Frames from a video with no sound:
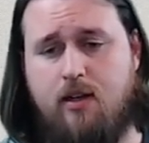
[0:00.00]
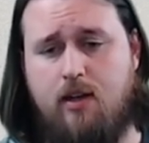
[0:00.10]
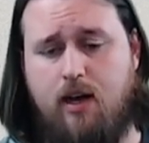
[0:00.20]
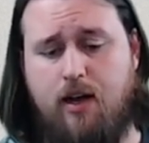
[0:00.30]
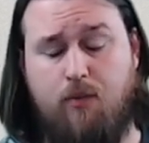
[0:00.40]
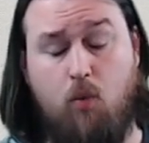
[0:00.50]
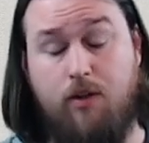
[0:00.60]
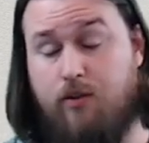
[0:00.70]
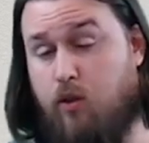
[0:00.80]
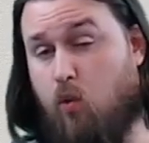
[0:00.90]

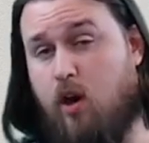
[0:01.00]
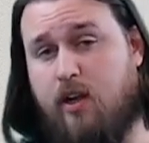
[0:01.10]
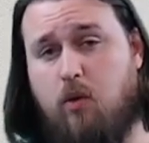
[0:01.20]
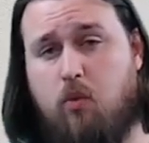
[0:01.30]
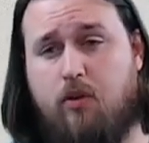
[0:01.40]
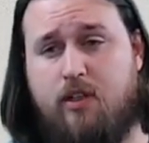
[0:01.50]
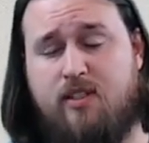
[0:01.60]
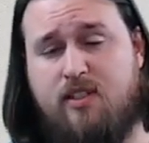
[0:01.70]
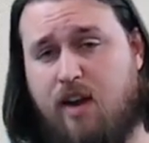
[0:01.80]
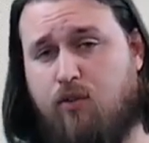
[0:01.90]
wanted the walking wounded,
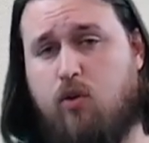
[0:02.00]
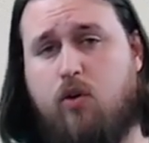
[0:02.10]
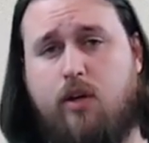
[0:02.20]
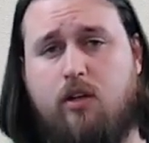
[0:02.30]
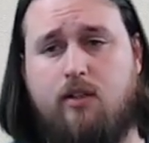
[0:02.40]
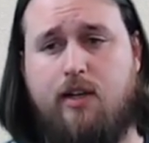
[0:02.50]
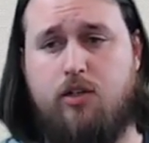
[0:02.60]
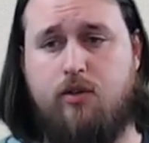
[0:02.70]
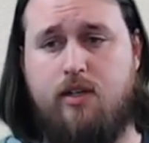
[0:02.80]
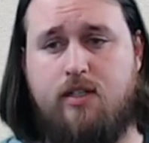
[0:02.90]
several critical
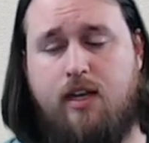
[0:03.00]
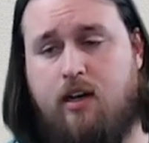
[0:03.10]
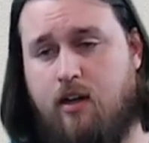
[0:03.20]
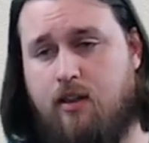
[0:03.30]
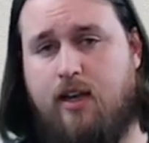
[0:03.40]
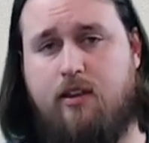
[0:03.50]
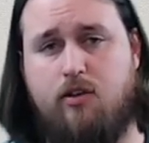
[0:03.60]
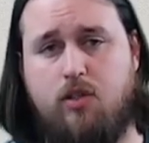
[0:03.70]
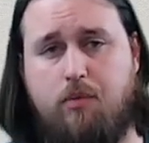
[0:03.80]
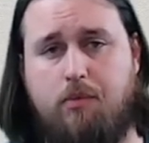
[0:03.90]
injuries, and unlike their
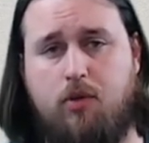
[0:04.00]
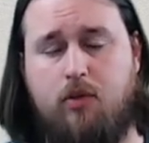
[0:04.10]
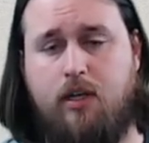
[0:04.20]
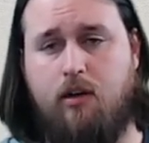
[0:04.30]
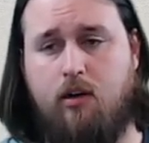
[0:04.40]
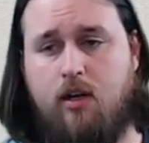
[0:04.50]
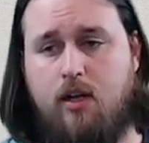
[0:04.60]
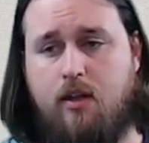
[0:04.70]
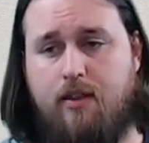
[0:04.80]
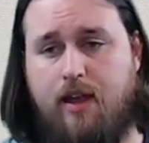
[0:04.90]
Super Bowl year,
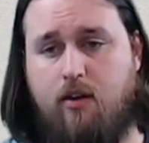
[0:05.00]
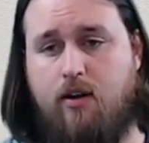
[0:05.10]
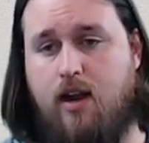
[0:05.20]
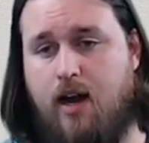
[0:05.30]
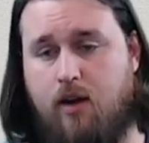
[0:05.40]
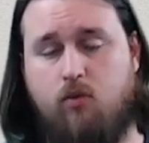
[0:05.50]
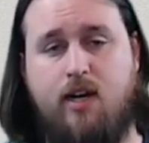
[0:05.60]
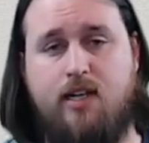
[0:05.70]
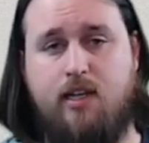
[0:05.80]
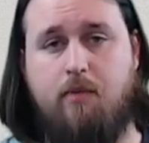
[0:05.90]
they are not
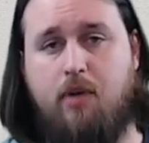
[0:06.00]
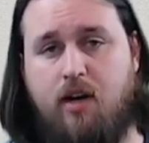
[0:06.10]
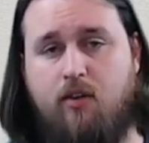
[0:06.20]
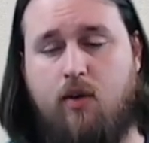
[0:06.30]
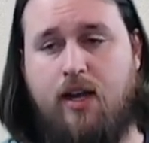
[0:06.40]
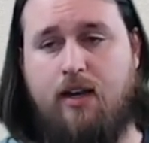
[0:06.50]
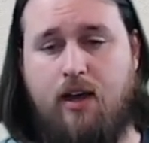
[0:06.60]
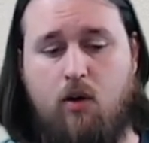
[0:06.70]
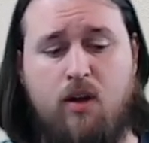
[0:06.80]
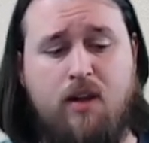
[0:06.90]
rising above it right
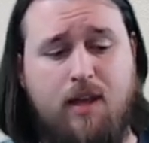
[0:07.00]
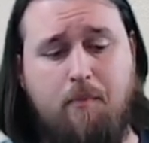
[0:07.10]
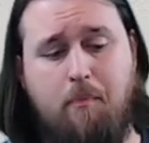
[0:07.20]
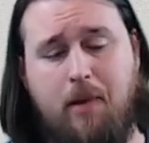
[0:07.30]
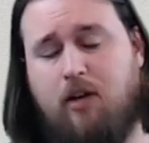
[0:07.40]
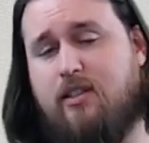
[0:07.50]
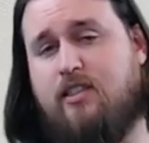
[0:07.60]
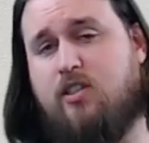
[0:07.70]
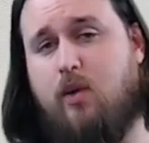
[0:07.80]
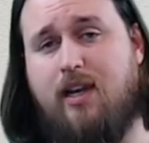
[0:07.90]
now. They barely
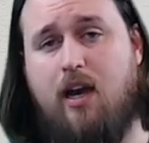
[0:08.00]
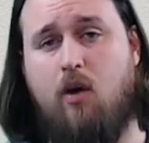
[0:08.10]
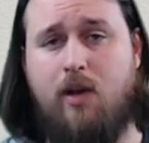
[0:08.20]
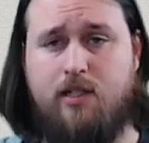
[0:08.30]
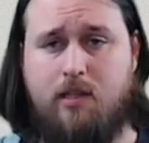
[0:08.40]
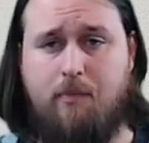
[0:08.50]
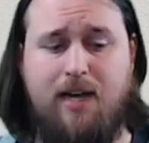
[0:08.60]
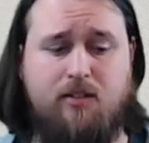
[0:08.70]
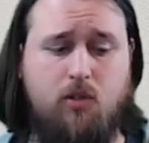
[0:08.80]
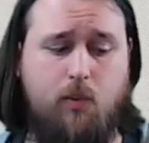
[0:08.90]
squeak out wins the
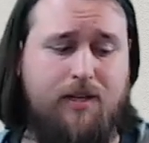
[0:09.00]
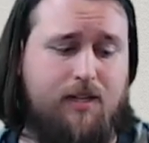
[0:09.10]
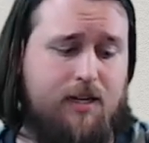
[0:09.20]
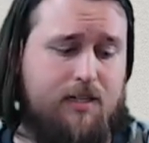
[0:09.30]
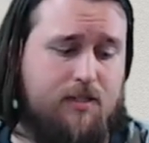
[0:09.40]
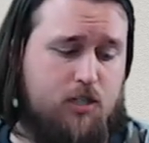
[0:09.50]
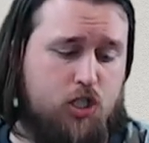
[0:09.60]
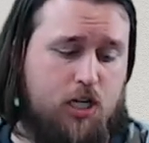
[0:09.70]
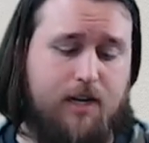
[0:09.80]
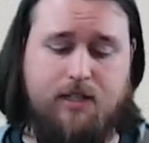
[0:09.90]
past 2 weeks against the
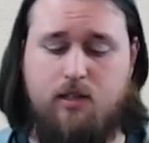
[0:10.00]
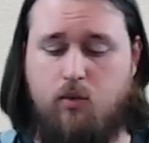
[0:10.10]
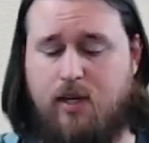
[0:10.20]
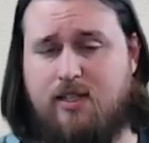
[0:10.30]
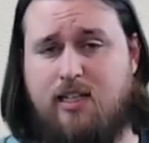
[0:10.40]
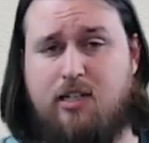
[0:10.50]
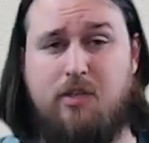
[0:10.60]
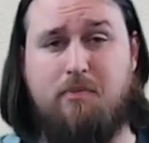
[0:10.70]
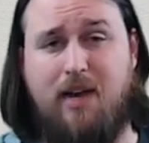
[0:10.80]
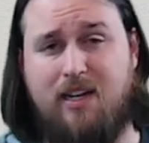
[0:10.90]
Giants and Redskins,
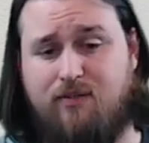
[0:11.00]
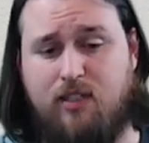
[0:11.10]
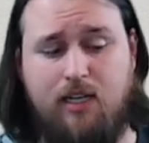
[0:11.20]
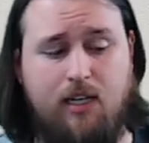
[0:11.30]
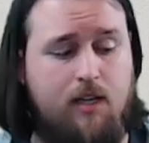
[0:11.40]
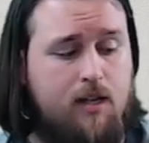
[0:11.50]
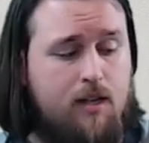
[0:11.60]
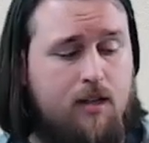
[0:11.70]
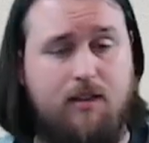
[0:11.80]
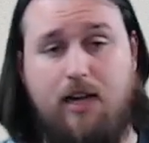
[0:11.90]
respectively.
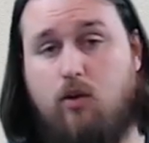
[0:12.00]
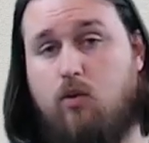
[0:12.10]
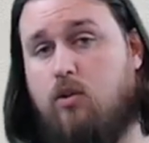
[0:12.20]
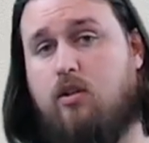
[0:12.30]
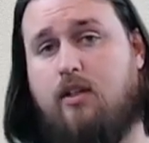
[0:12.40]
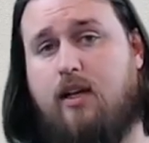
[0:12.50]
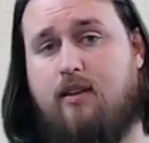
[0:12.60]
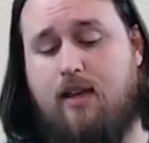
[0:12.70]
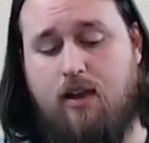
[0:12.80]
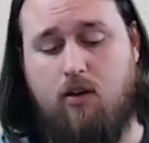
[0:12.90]
They don't look
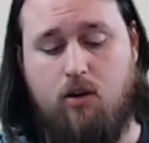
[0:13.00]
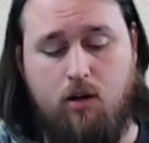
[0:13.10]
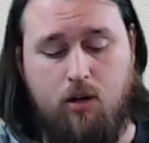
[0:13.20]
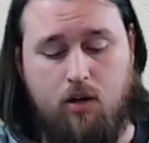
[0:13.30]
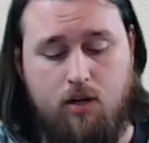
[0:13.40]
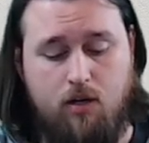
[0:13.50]
like they are...